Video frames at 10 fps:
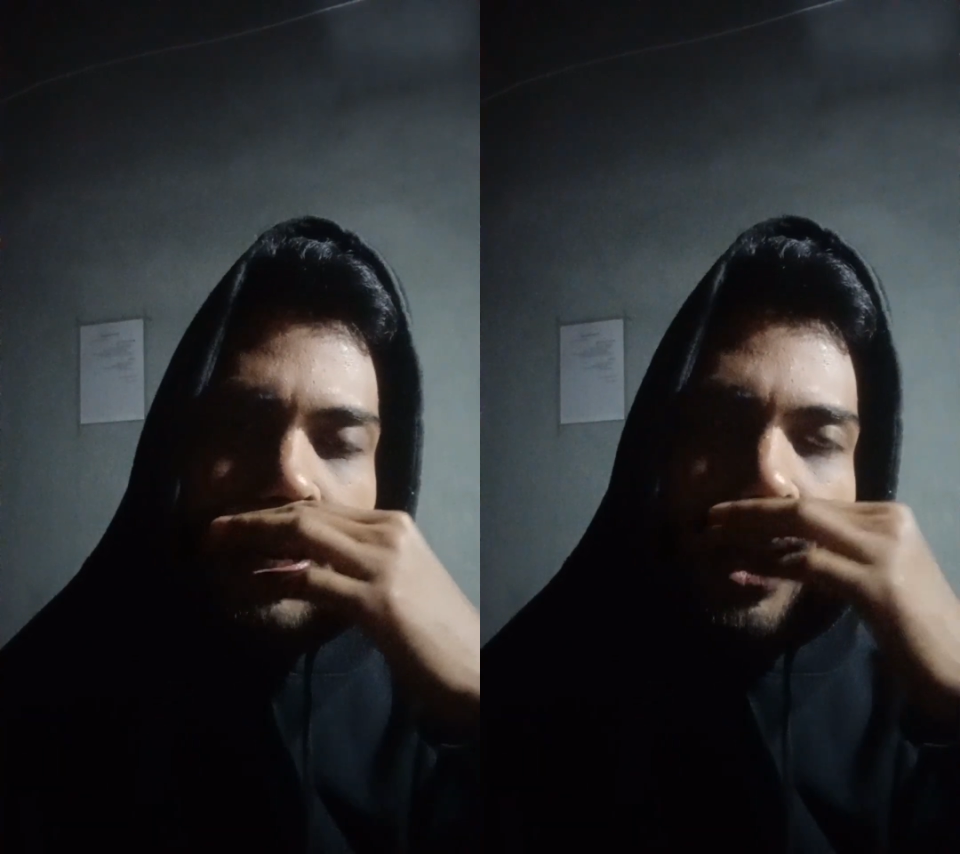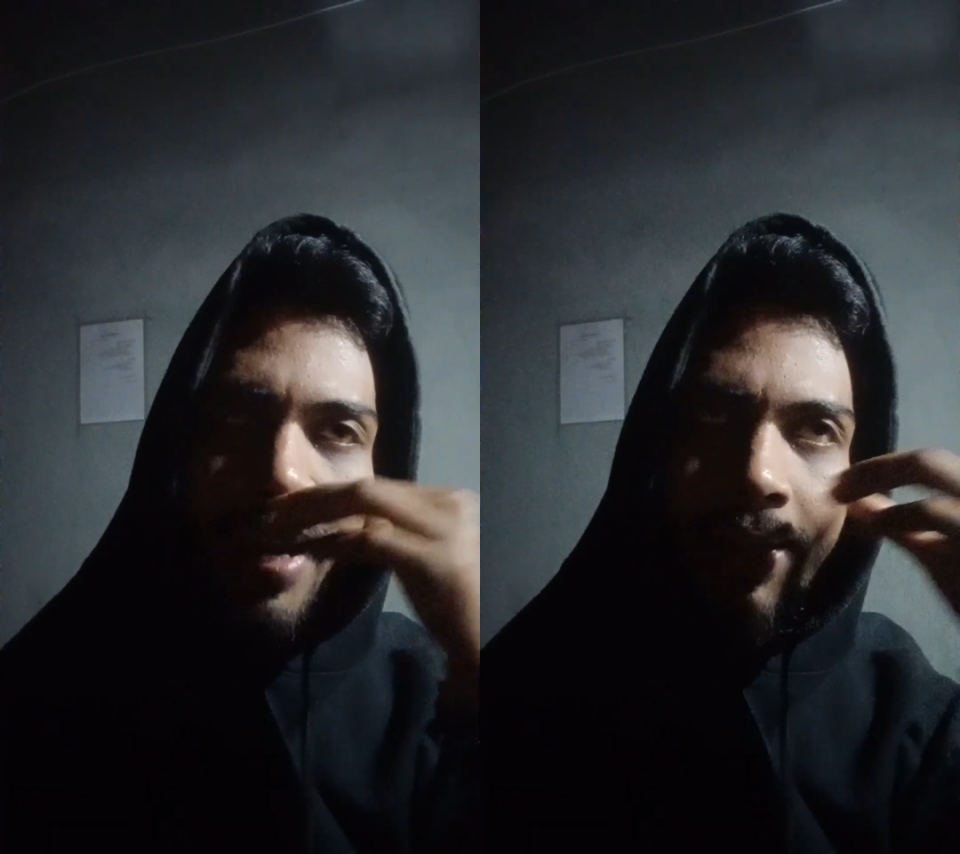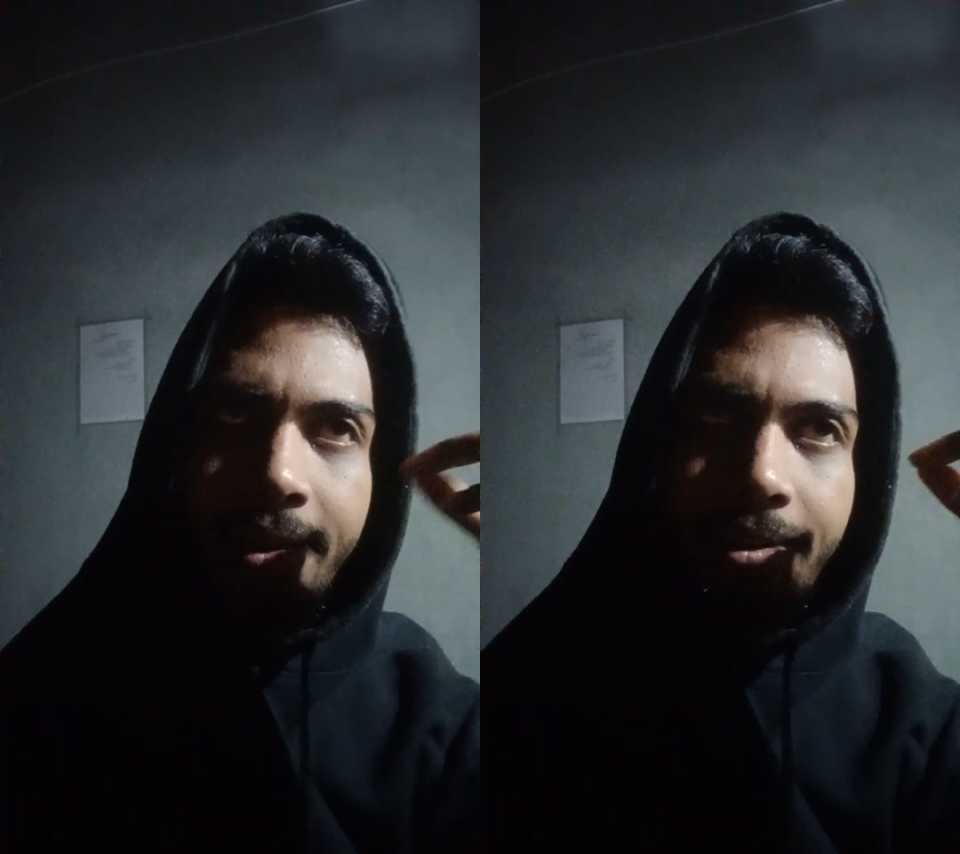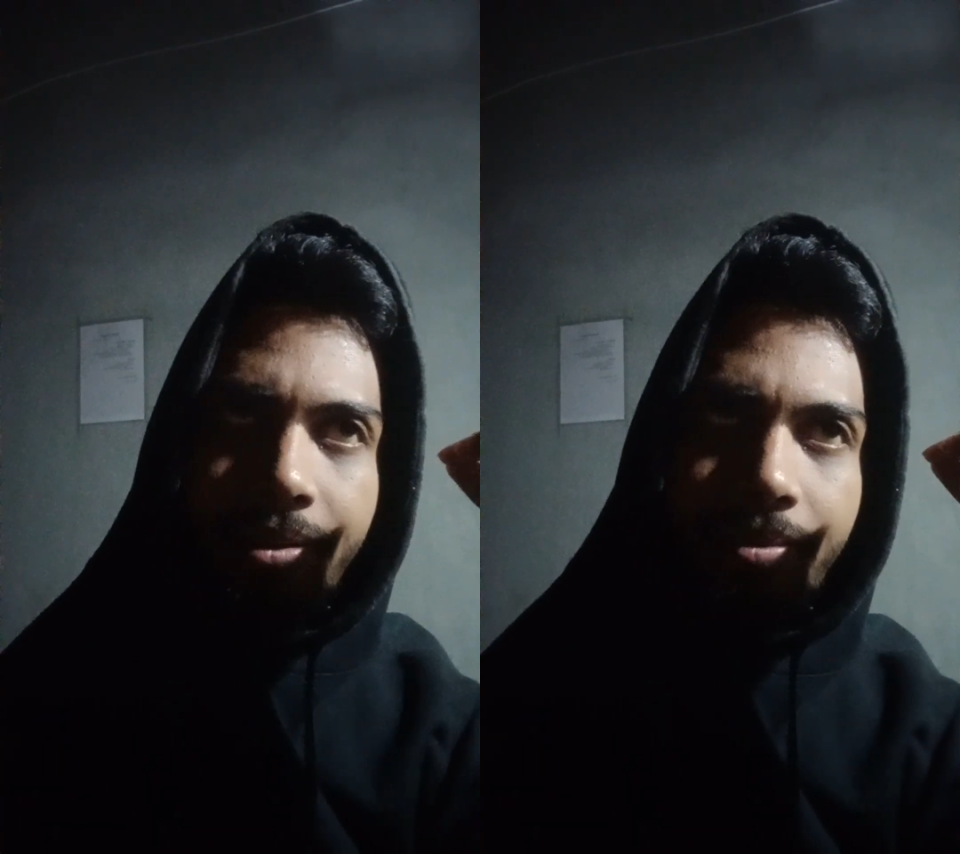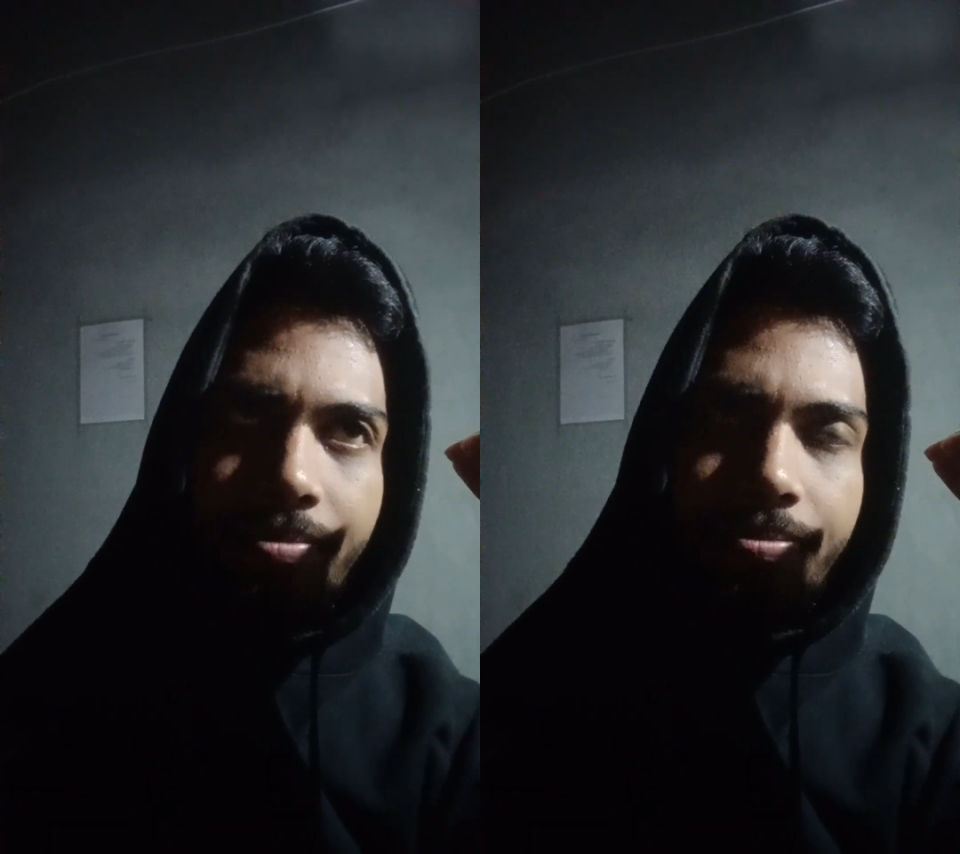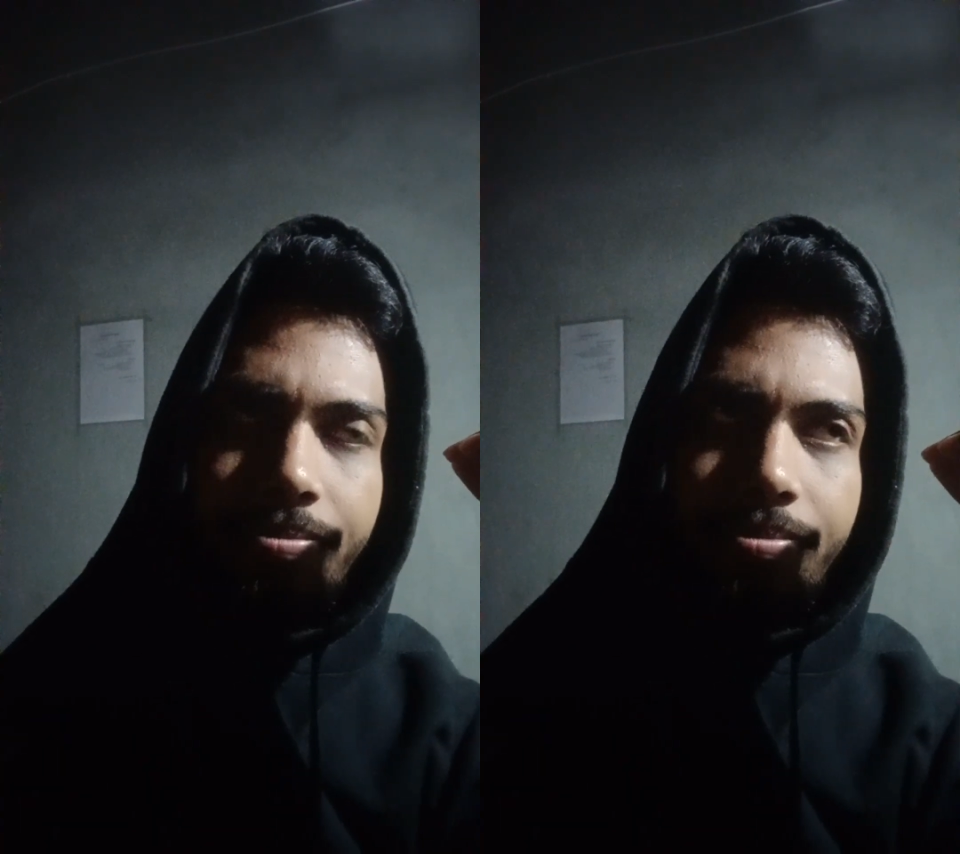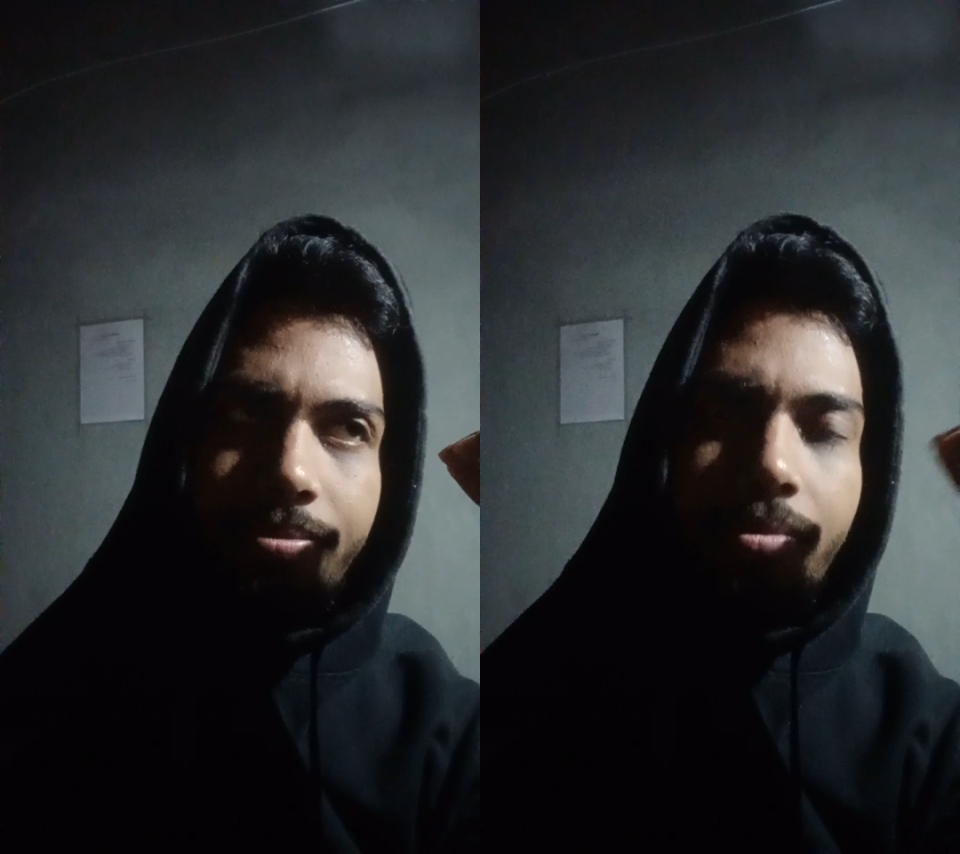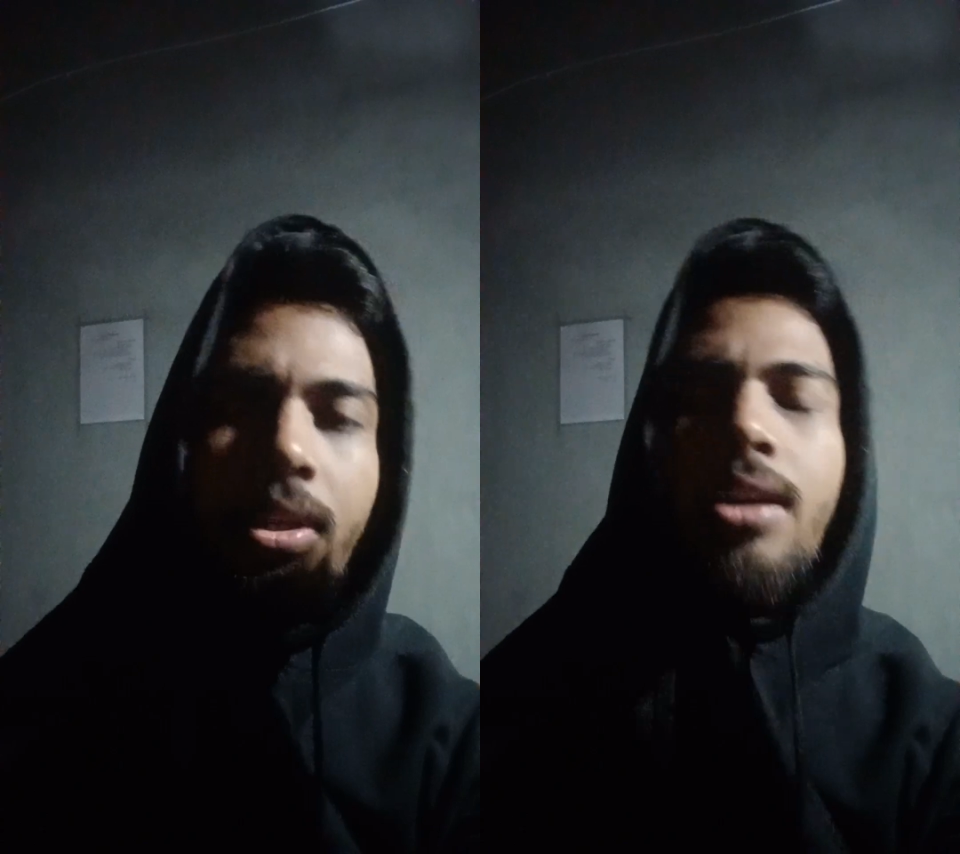And
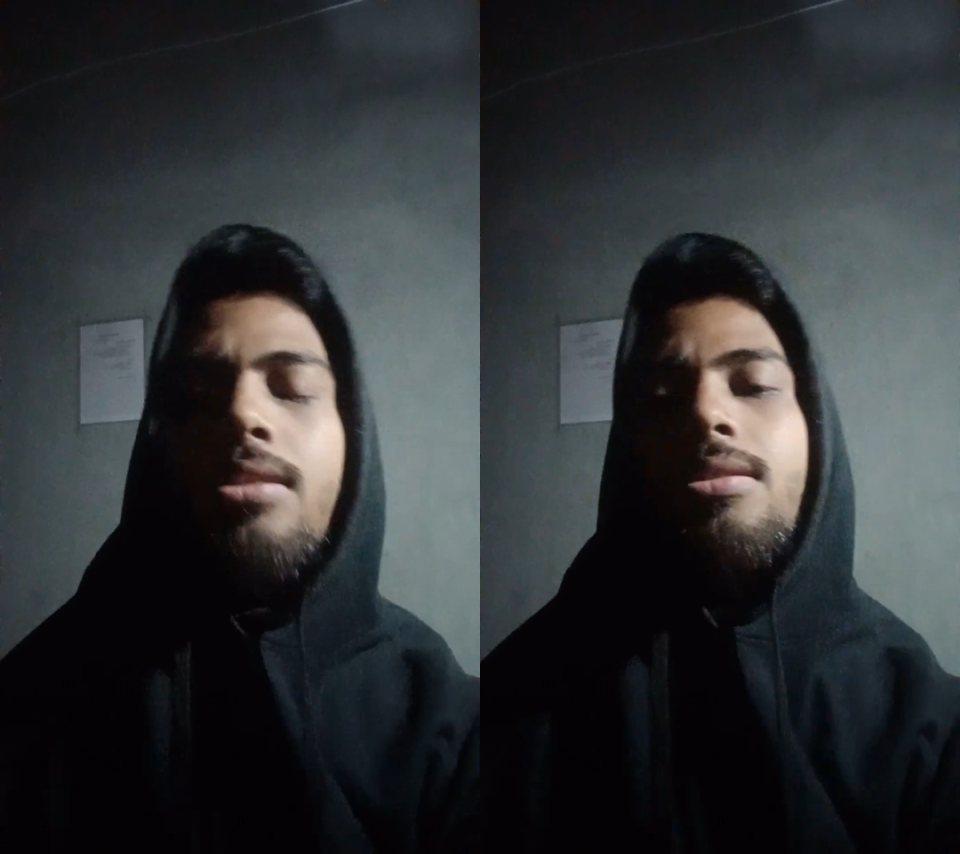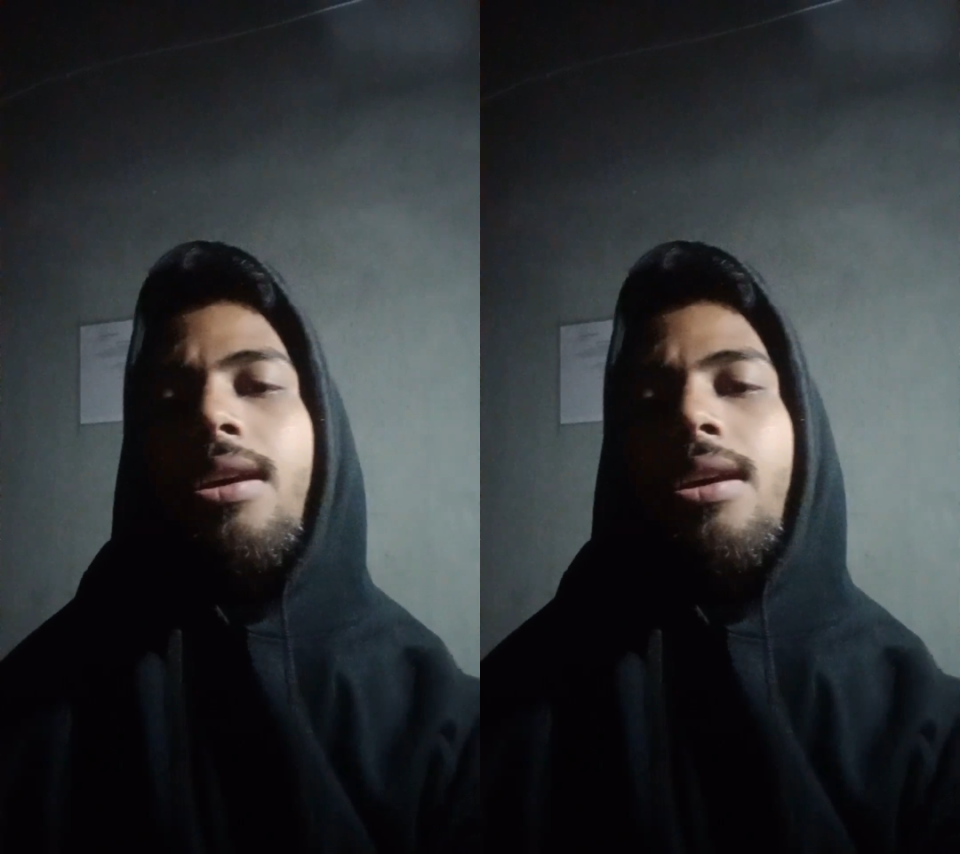there is